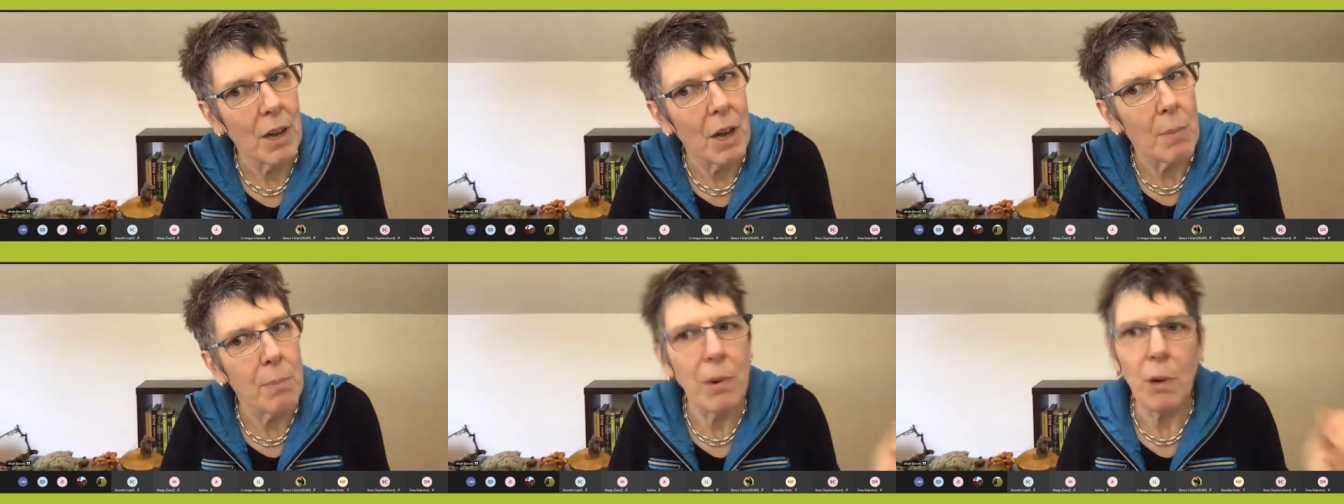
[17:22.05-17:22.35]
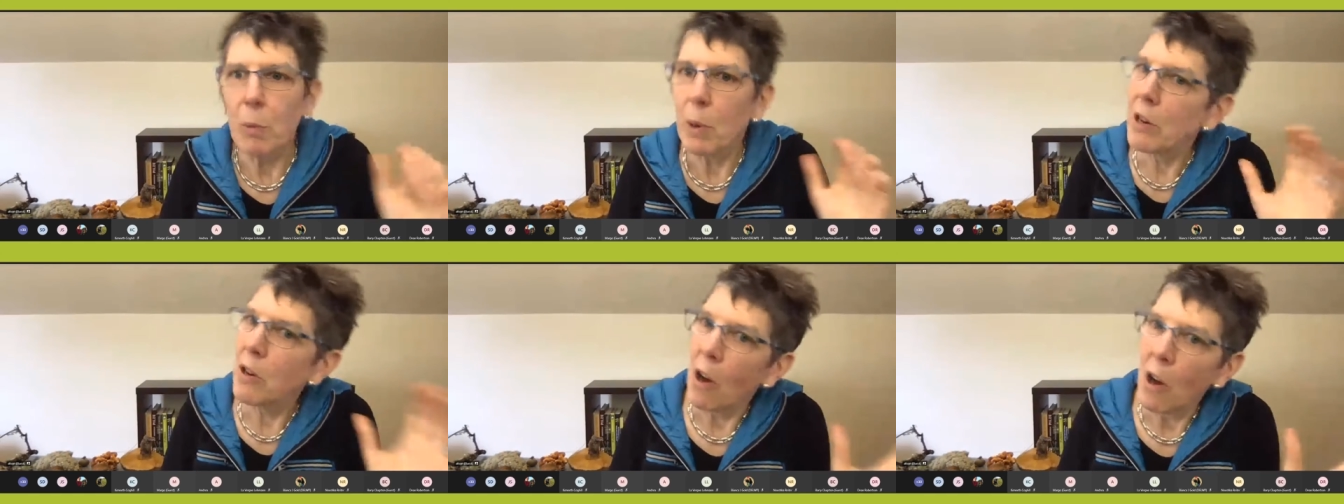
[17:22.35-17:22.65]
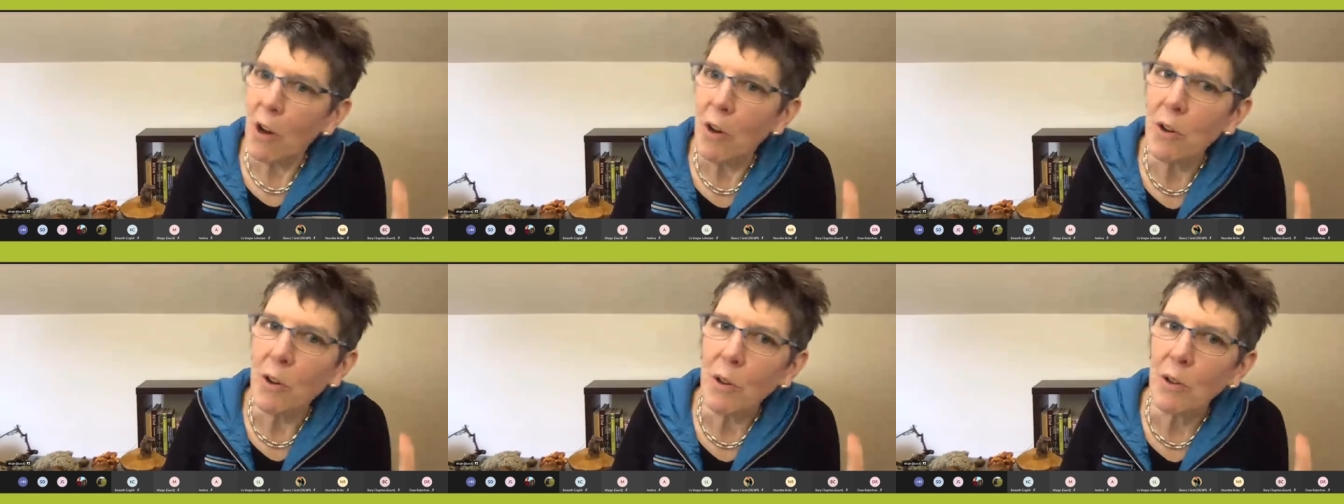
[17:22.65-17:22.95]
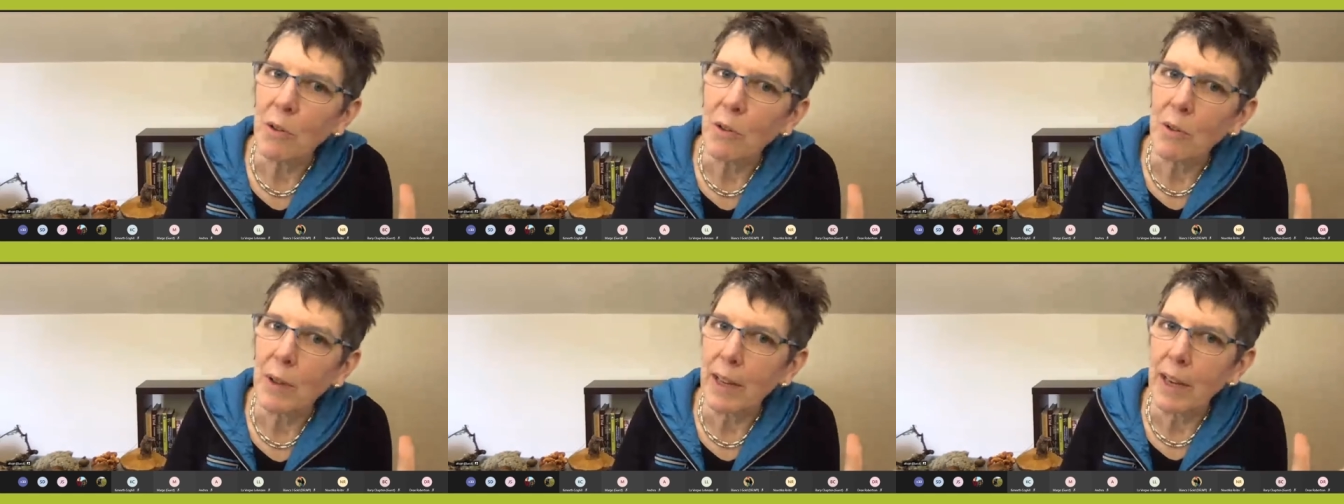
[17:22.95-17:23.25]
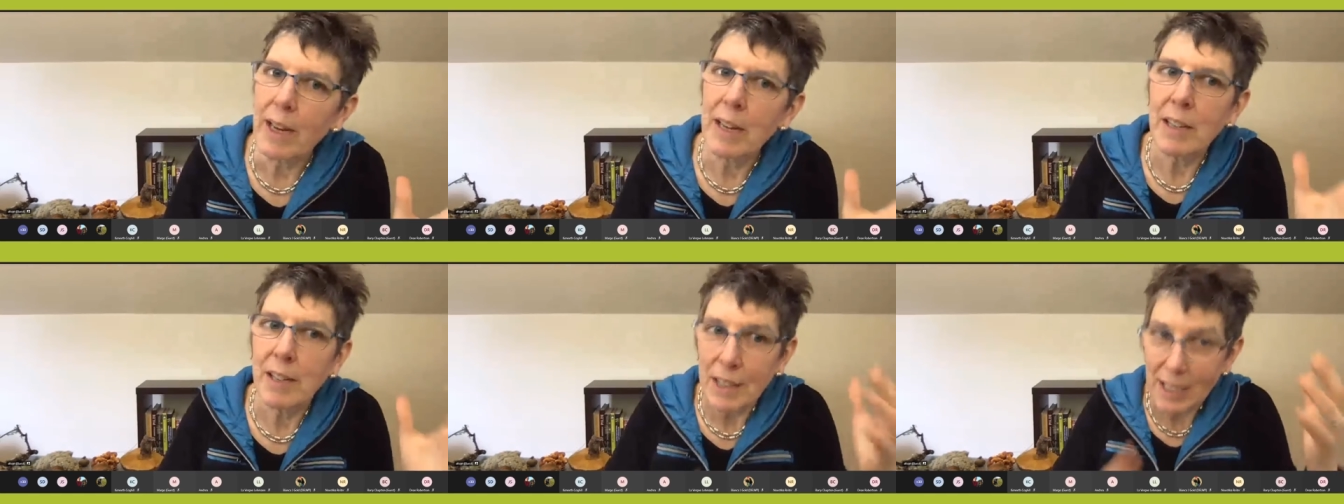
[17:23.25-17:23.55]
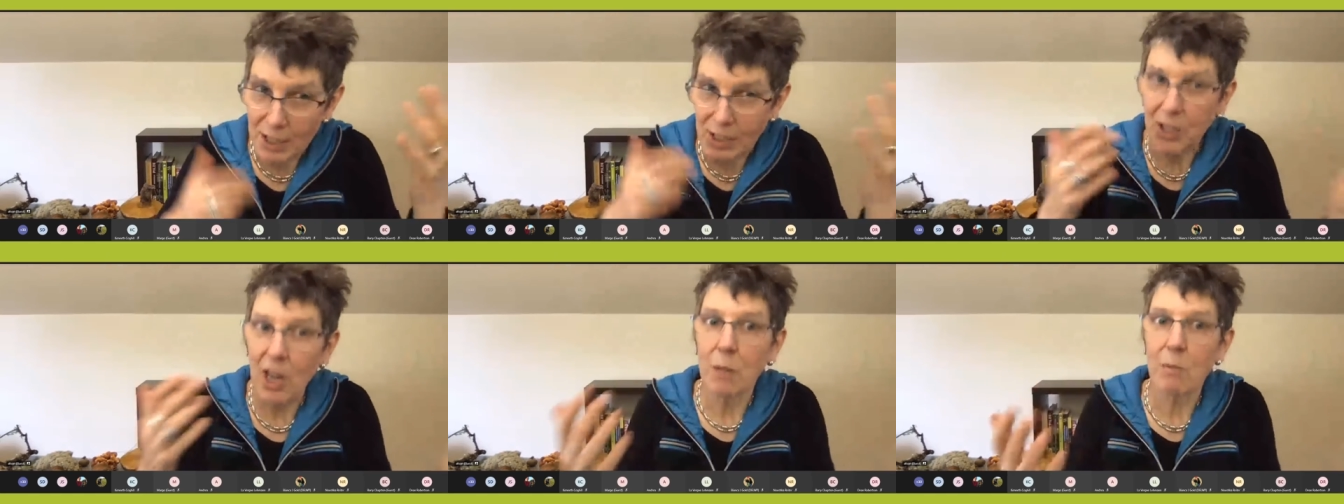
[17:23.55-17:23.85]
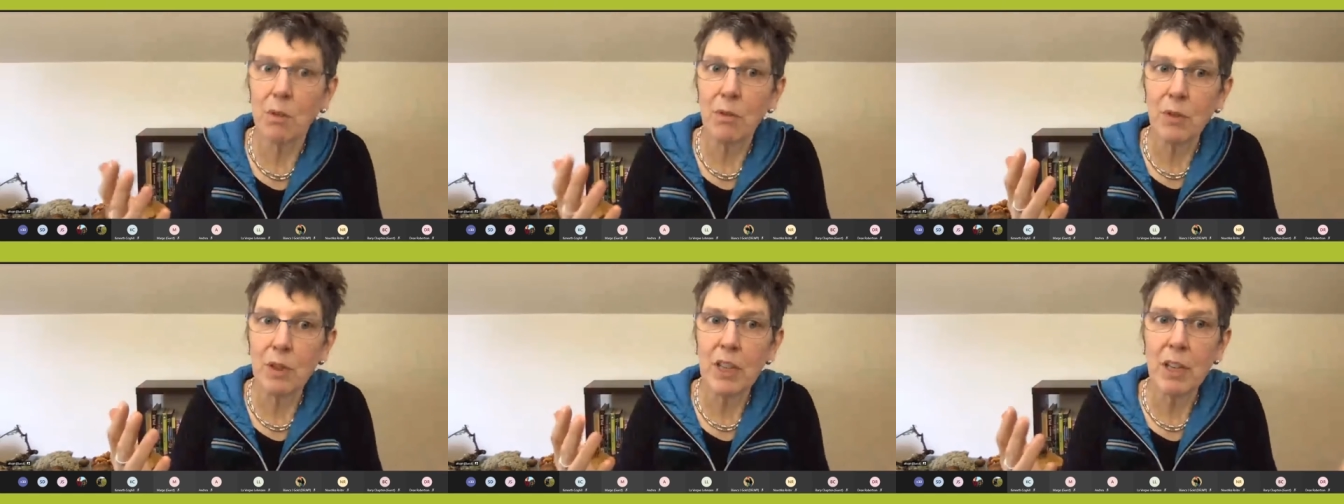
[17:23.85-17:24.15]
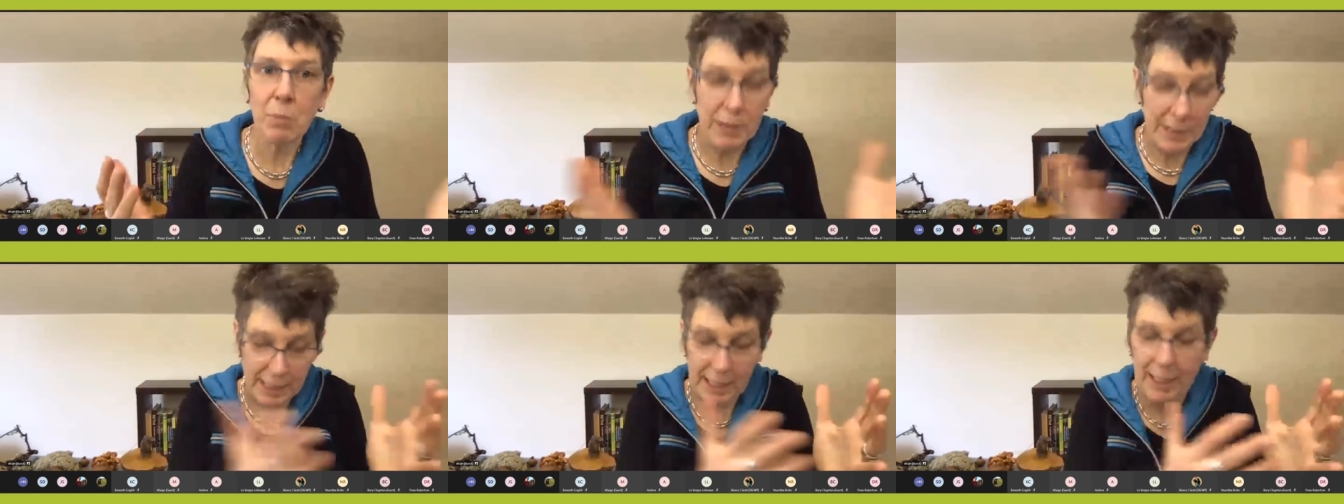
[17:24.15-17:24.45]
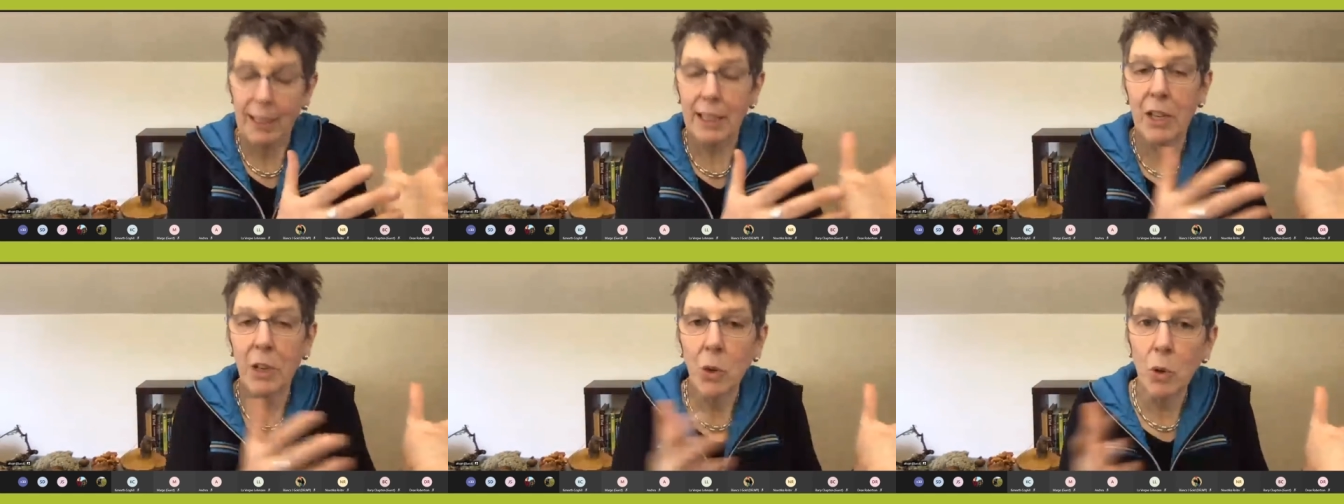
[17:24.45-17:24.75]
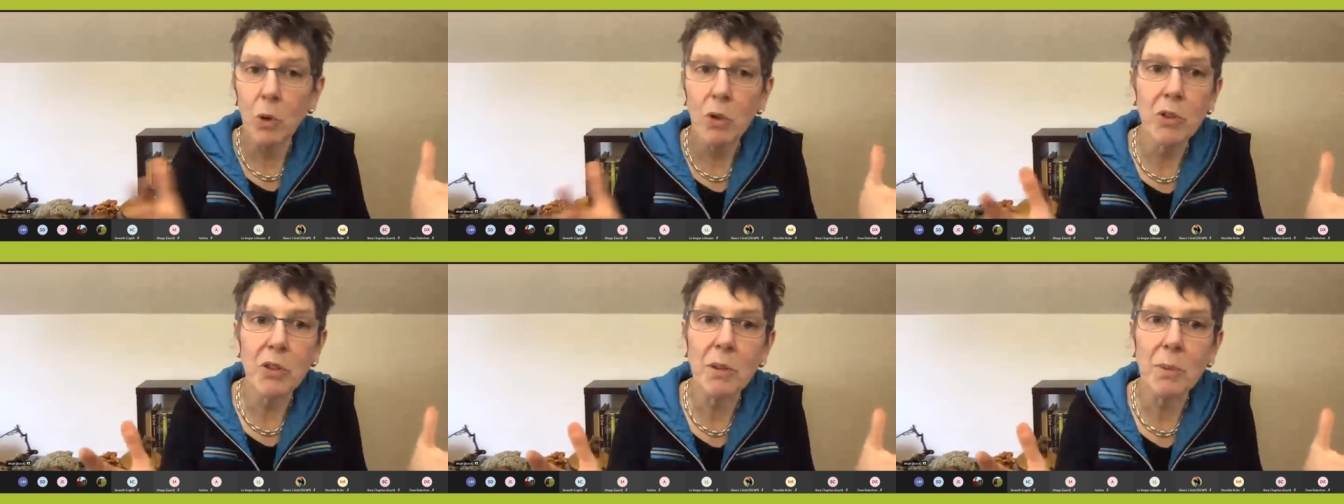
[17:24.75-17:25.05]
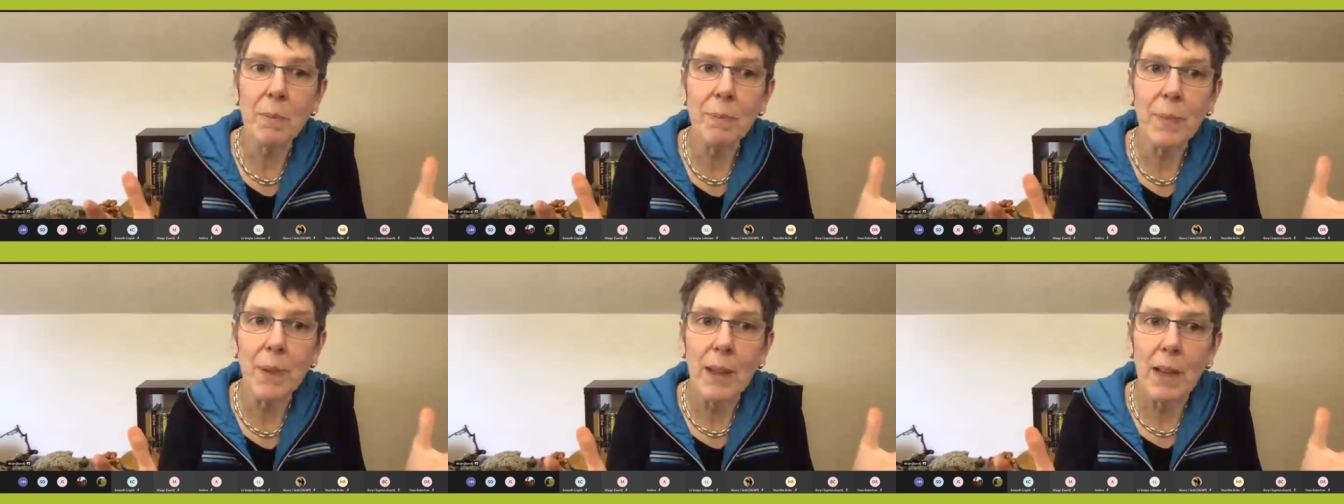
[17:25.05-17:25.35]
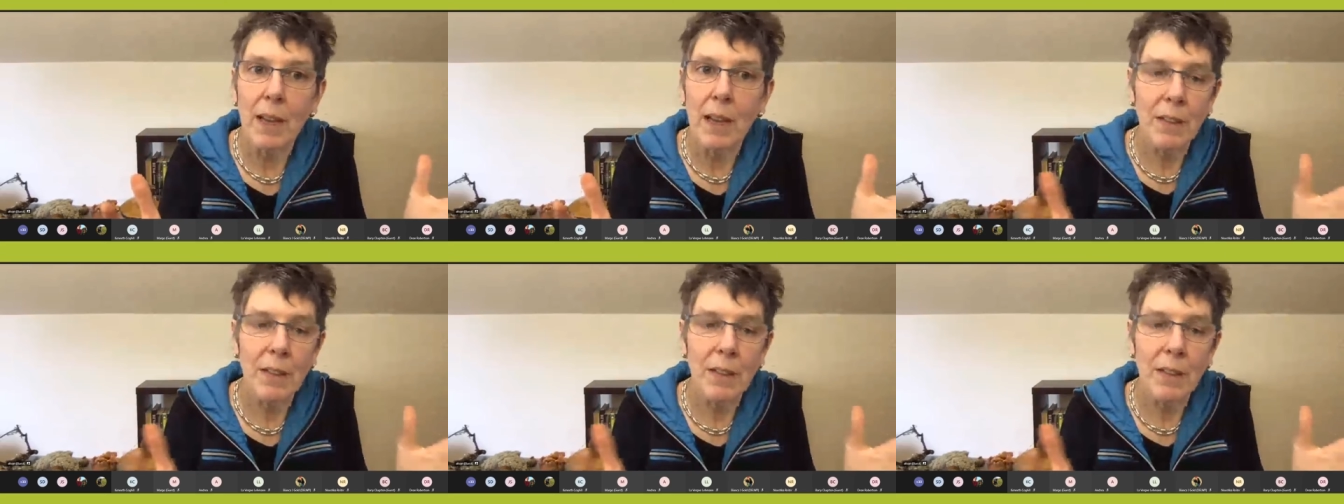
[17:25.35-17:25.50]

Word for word: but we know that in this time of year, particularly in autumn,